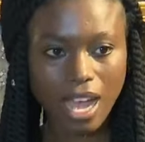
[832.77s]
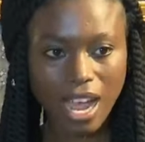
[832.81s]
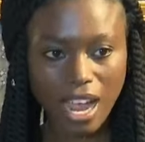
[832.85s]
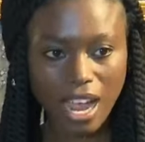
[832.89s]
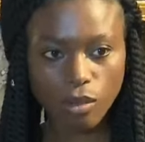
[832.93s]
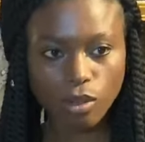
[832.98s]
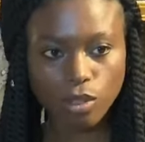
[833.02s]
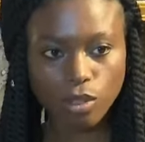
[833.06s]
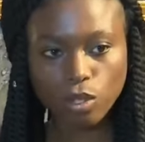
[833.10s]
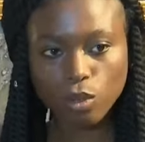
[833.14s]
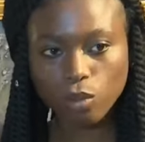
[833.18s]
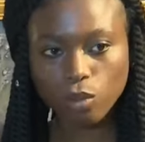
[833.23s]

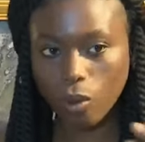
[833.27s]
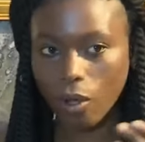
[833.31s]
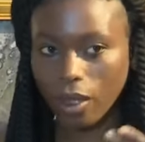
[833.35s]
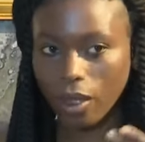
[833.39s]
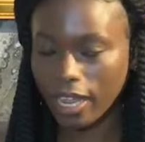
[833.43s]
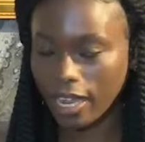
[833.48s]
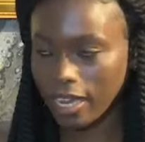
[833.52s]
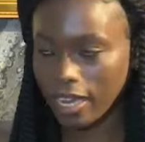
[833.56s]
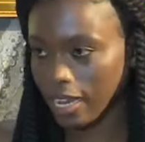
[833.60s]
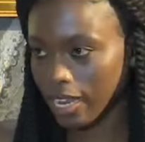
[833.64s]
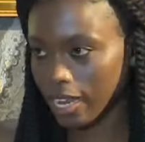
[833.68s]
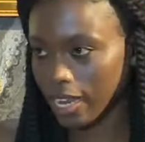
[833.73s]
I was to
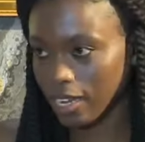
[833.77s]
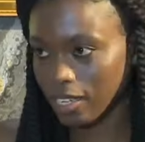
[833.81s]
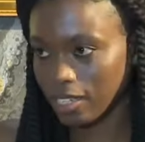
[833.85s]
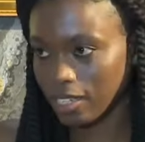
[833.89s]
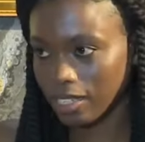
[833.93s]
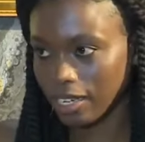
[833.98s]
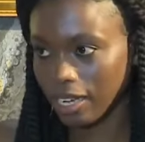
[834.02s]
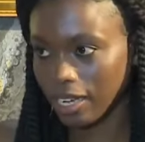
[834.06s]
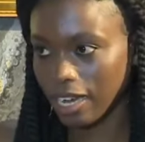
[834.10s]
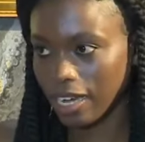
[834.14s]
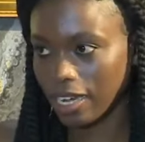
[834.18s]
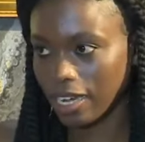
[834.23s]
walk in here
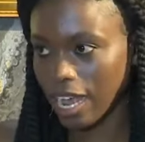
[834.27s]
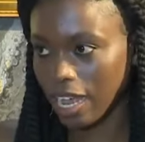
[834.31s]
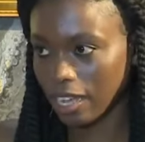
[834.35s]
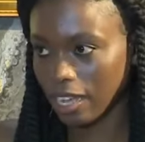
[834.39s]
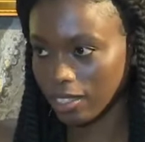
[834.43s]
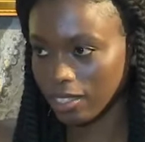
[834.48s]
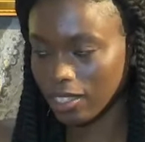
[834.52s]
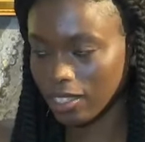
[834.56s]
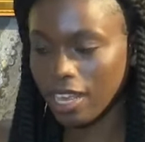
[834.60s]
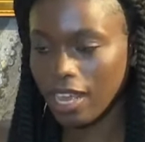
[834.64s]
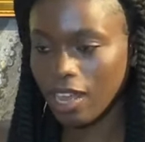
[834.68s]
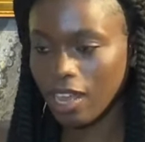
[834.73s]
today and
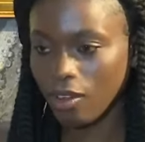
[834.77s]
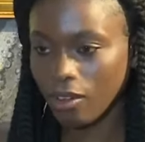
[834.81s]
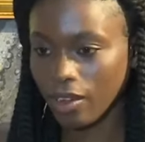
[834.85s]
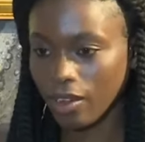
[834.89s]
ask,